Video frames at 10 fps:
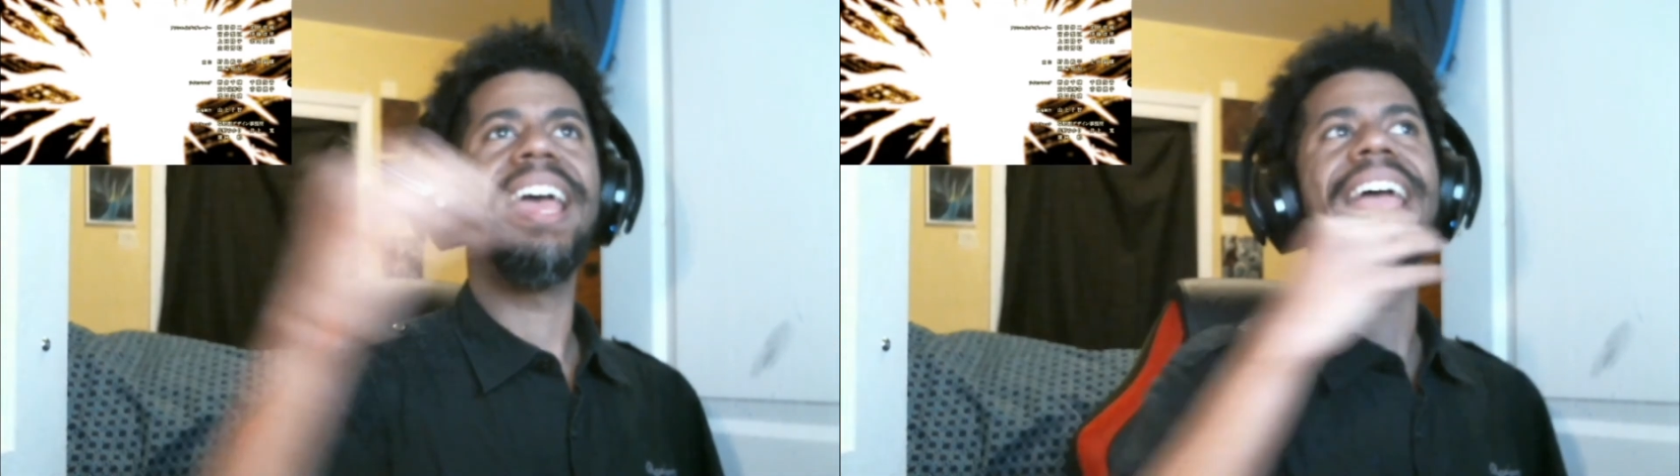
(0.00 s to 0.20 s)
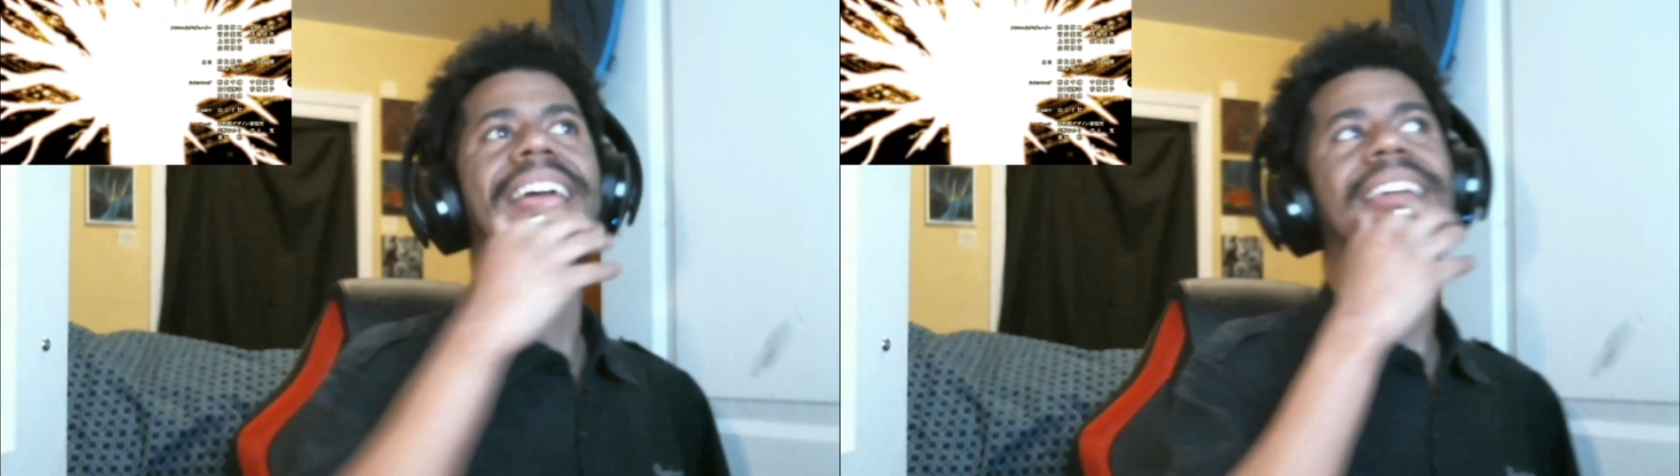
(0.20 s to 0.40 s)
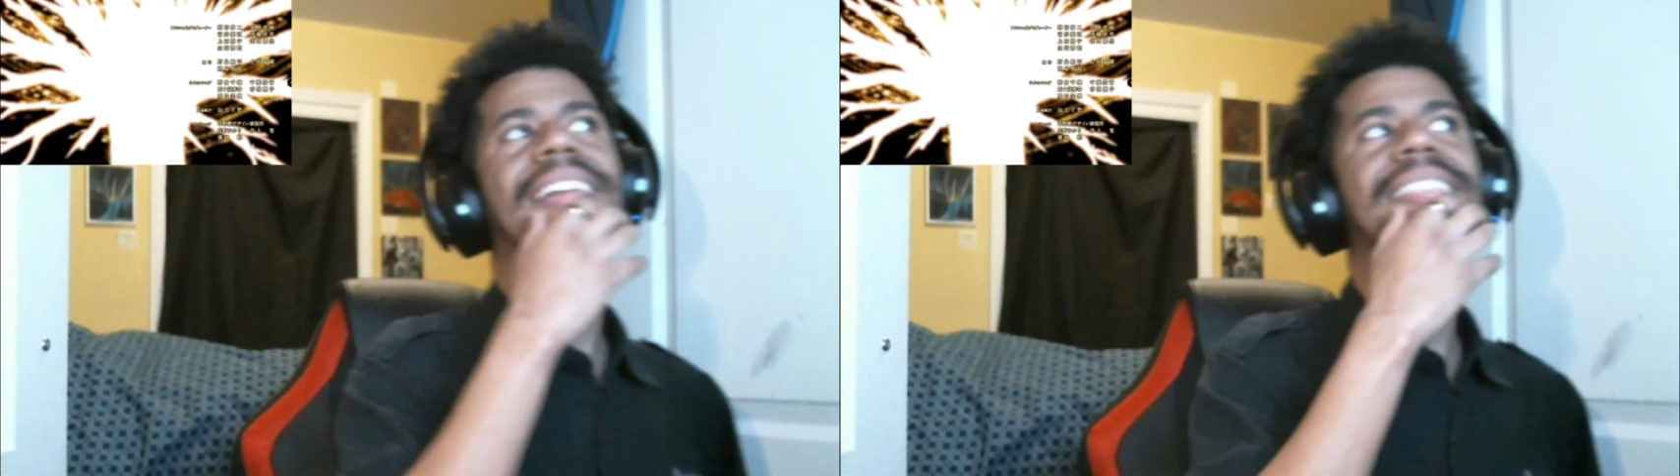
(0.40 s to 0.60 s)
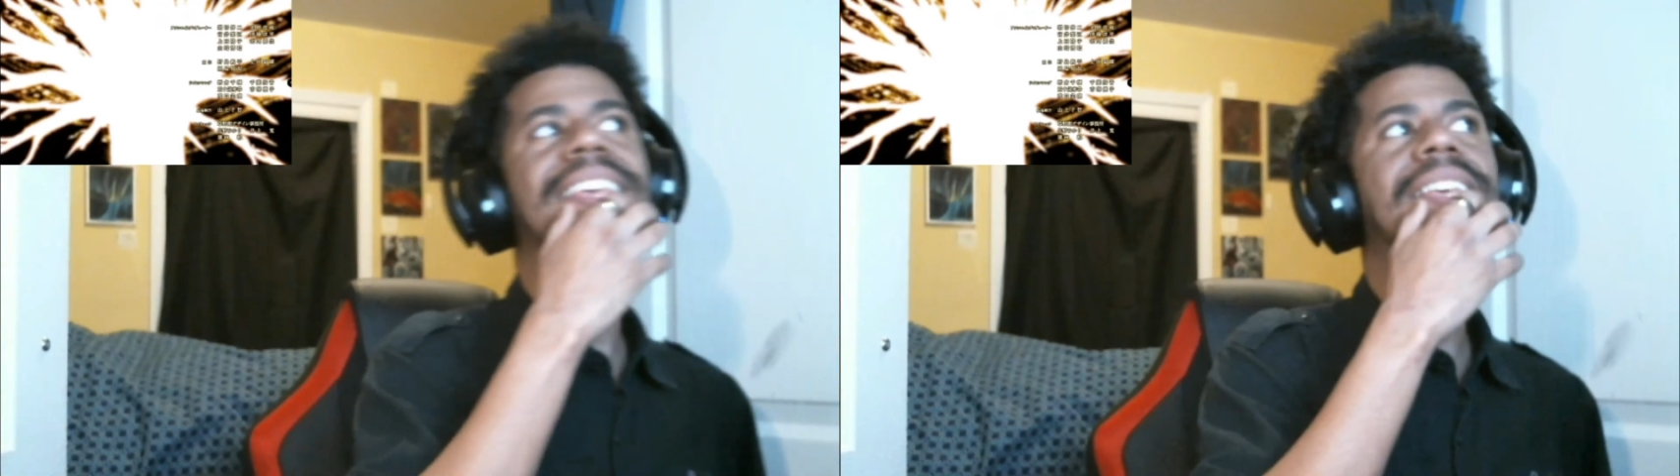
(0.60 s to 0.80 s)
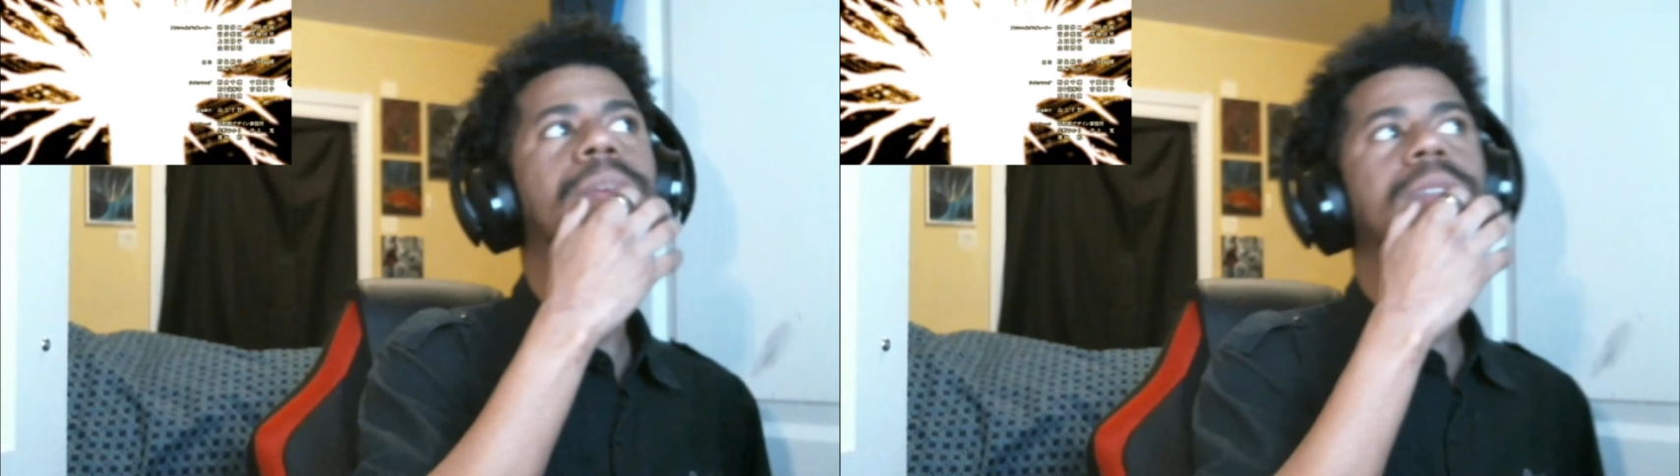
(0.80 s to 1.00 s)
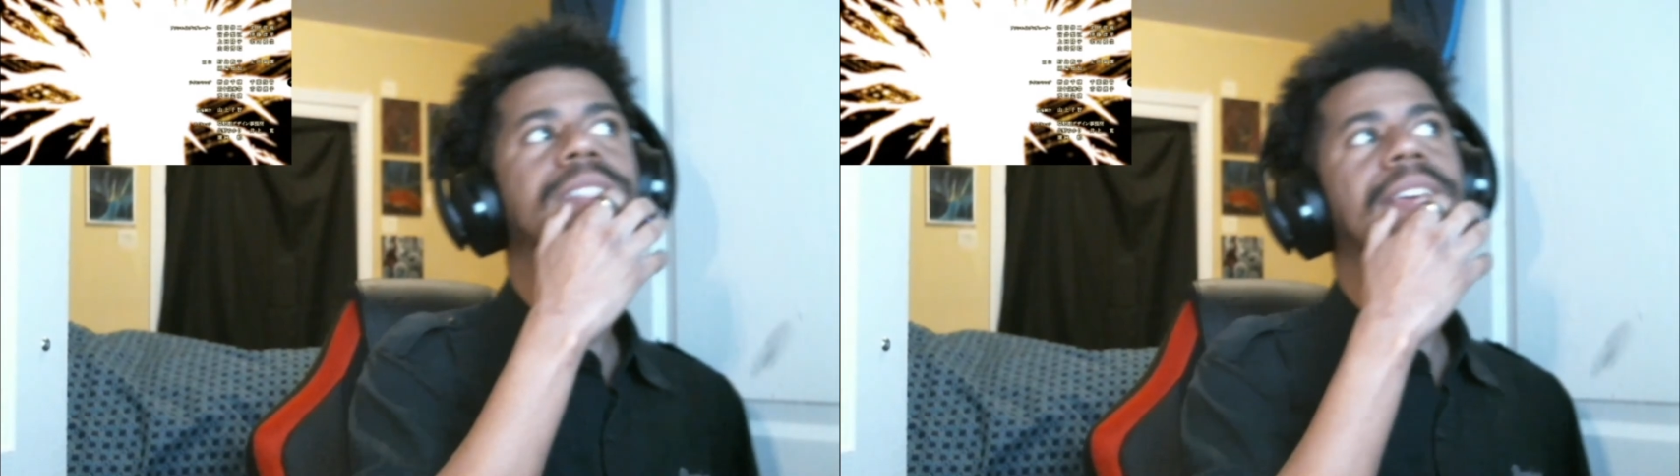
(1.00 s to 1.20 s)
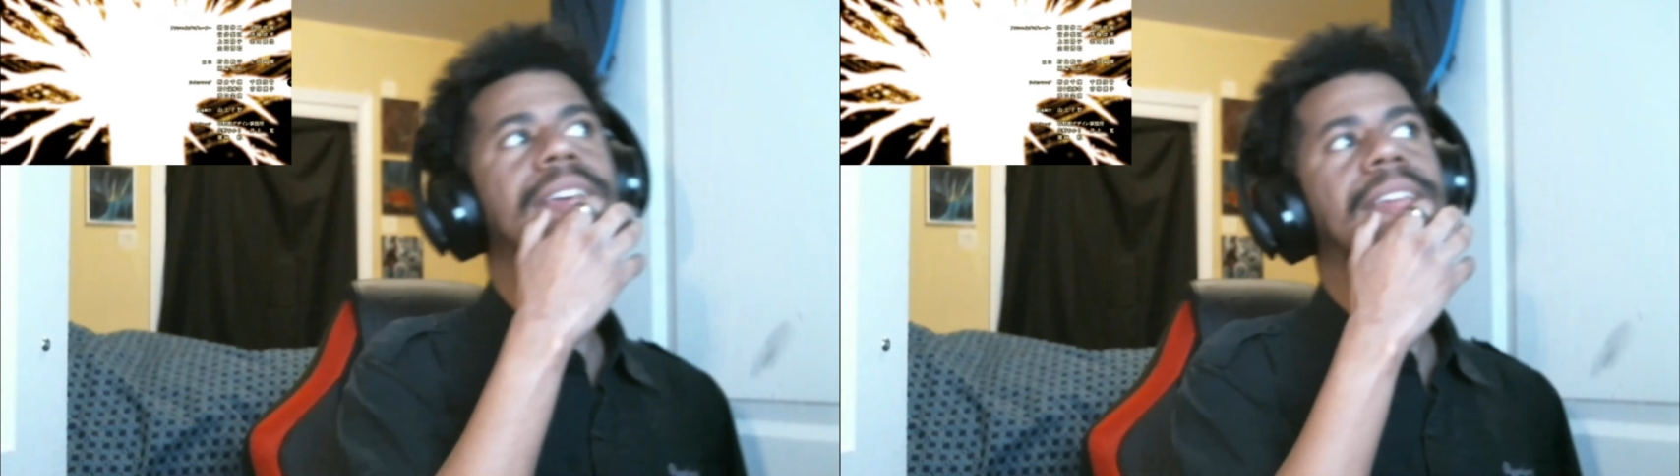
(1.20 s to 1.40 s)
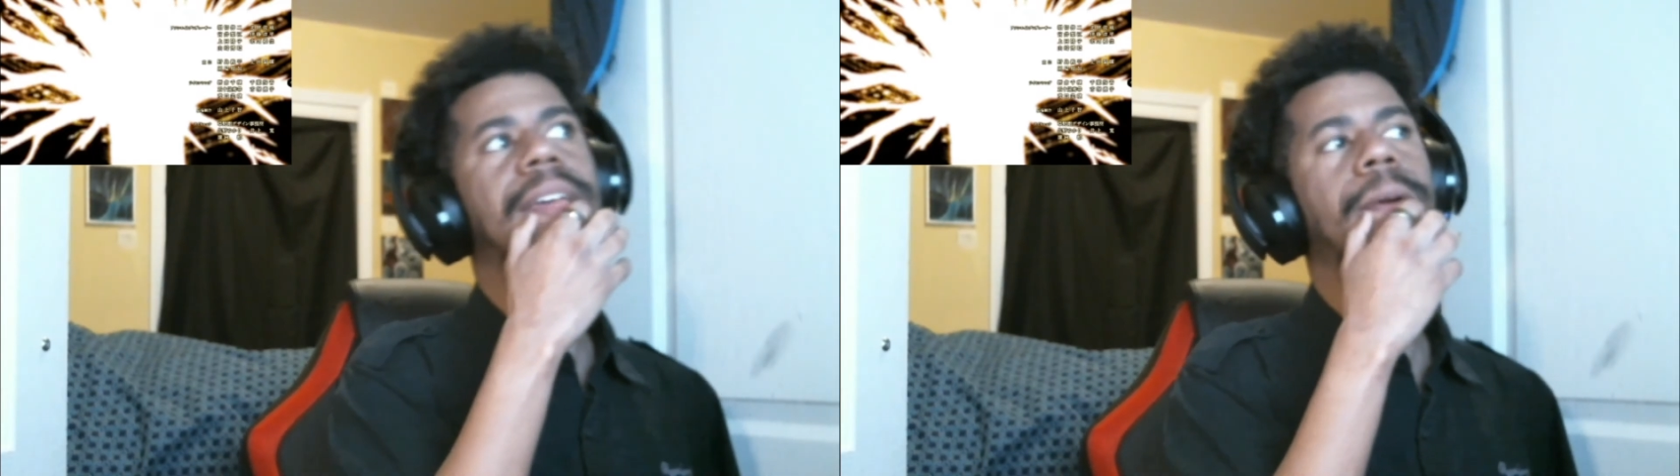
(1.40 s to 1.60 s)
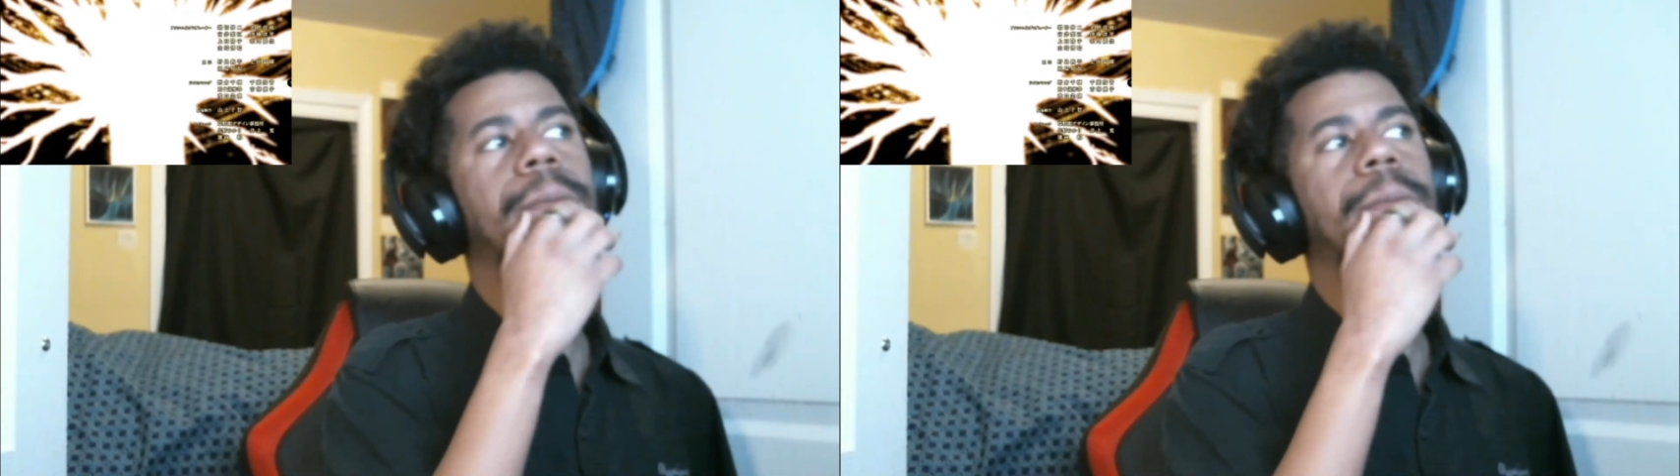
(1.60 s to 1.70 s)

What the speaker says: And I think he was saying that,